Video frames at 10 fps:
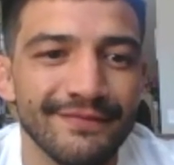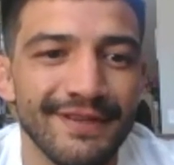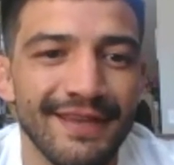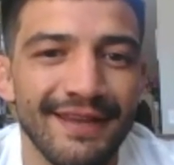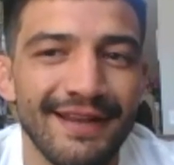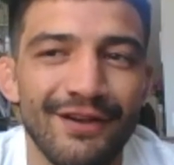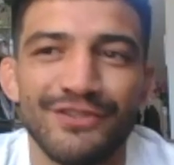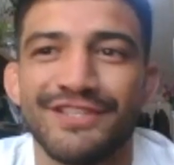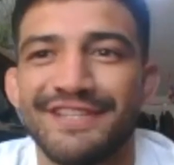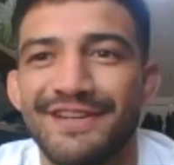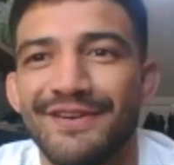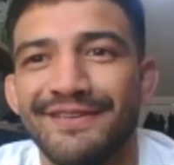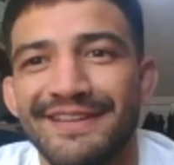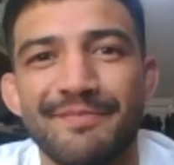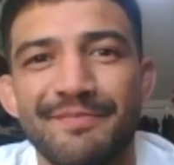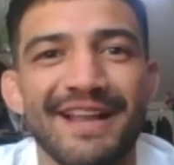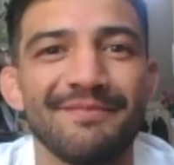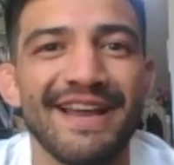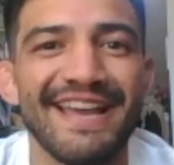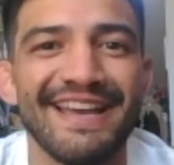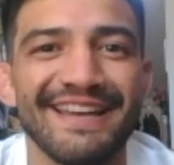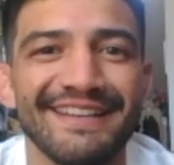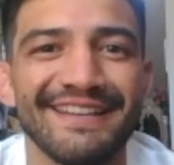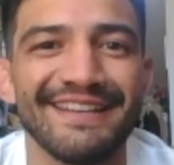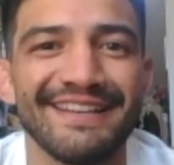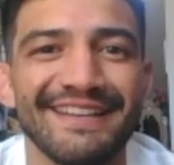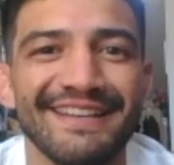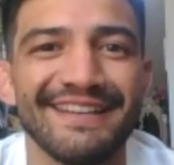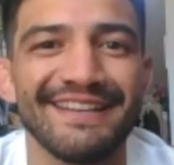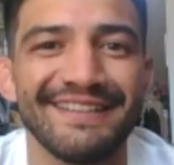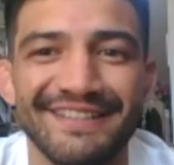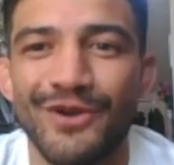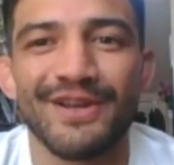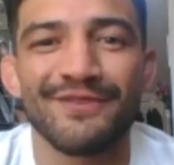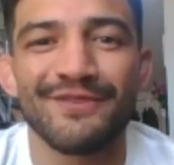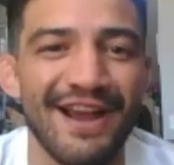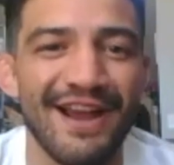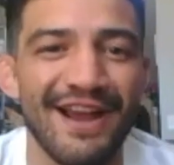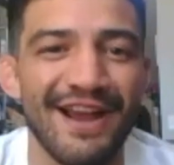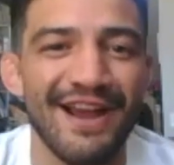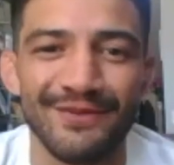And I was just, you know, in the back of my head, joking around